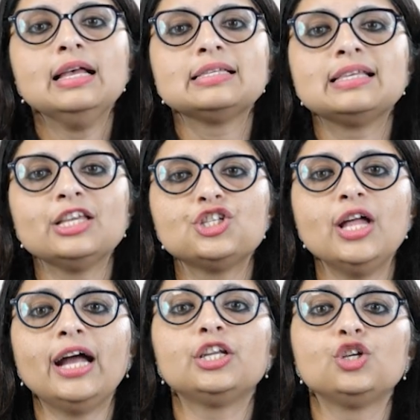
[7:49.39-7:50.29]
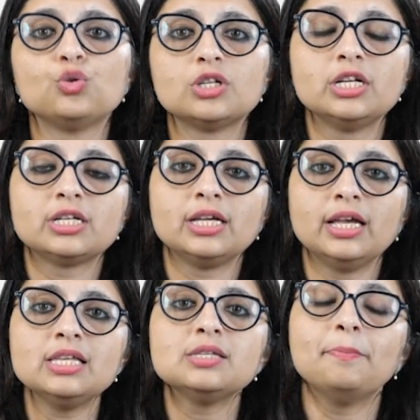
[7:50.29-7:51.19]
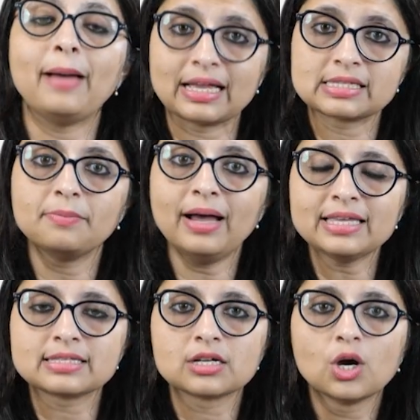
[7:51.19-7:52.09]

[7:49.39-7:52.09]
such that utility is maximized,